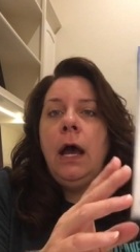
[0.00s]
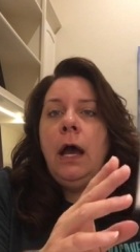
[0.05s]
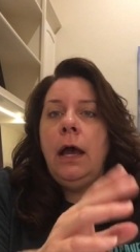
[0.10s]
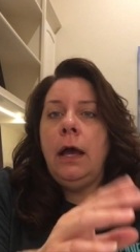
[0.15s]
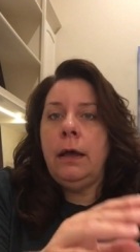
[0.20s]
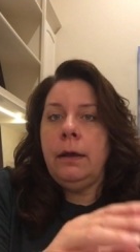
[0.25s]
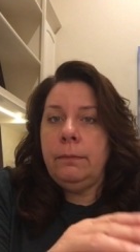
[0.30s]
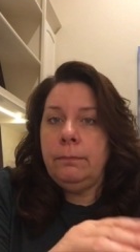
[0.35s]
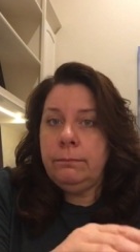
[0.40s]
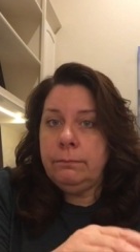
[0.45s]

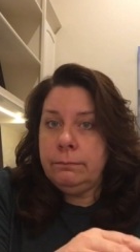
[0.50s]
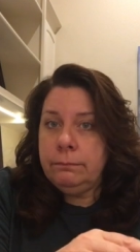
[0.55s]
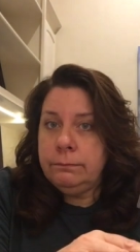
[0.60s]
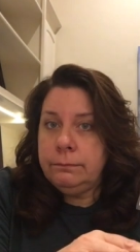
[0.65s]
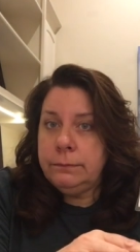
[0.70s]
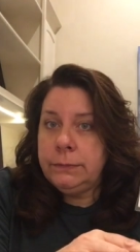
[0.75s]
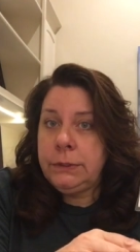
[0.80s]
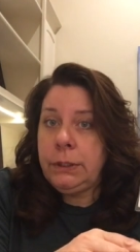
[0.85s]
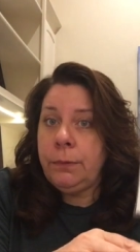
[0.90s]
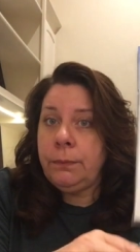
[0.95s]
Um,
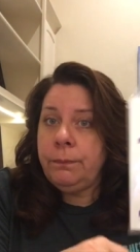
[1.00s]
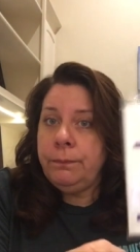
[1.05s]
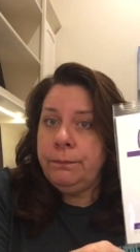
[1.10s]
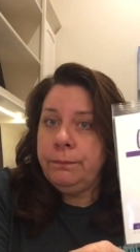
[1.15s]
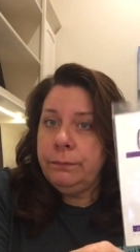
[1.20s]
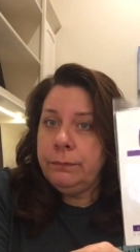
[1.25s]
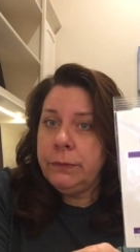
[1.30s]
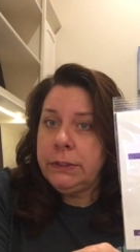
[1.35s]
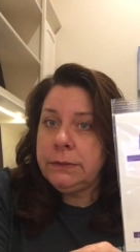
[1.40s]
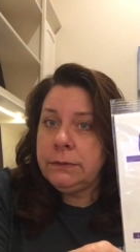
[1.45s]
so
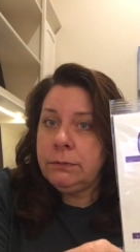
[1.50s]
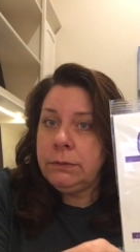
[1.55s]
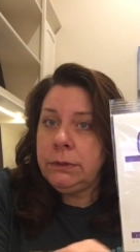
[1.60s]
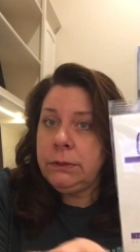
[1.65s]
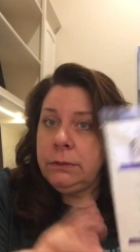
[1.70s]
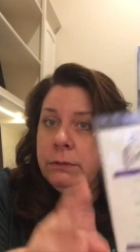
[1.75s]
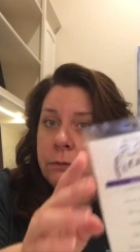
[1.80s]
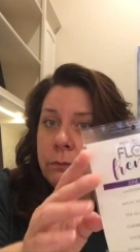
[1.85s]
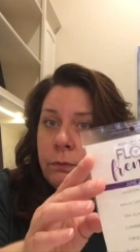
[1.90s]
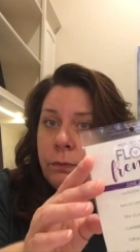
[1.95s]
this
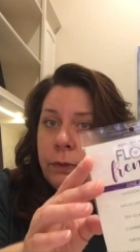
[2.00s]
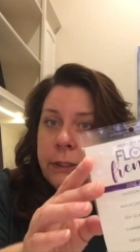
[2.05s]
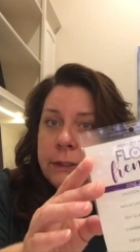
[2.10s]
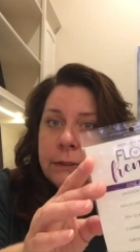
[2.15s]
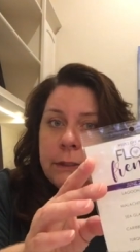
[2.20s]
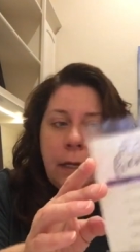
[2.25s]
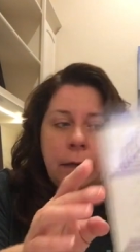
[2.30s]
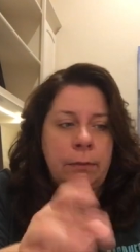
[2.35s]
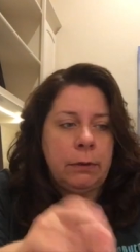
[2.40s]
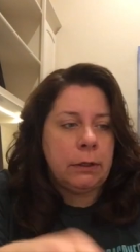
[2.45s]
one, Weeks
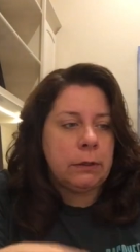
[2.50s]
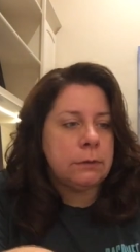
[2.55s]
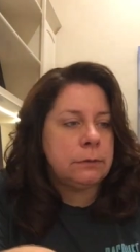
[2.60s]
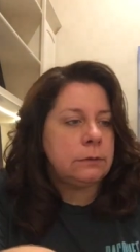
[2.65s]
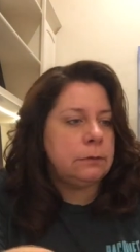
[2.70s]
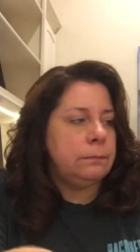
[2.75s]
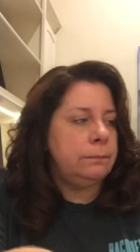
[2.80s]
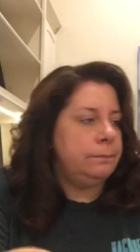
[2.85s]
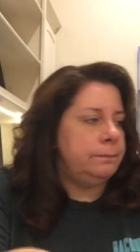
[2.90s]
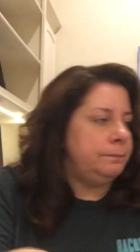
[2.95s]
Dye
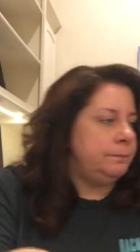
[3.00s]
Works.